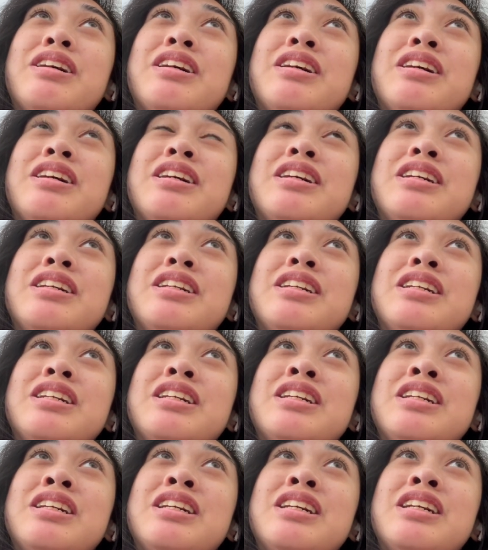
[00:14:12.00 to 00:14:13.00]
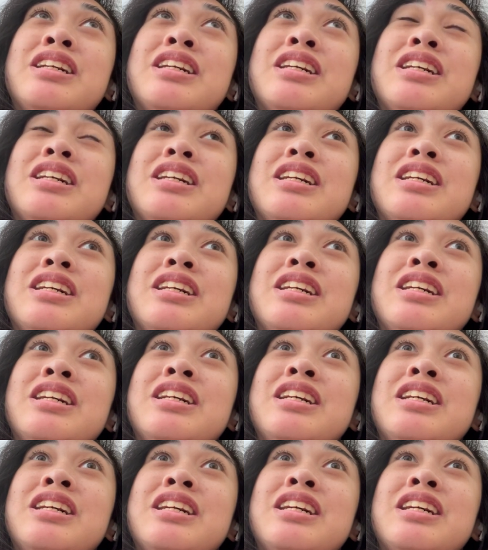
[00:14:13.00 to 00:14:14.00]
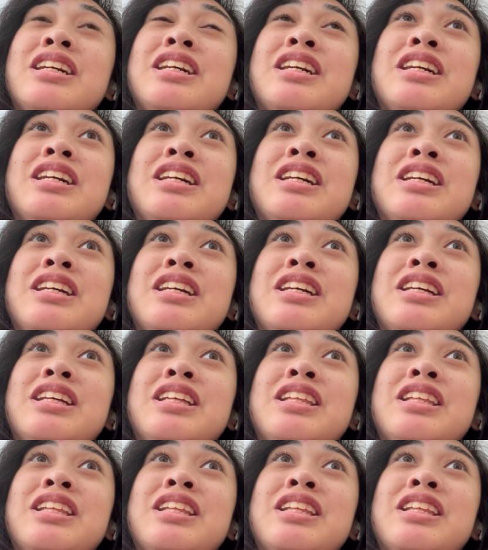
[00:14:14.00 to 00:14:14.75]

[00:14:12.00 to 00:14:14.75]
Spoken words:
Nothing is said.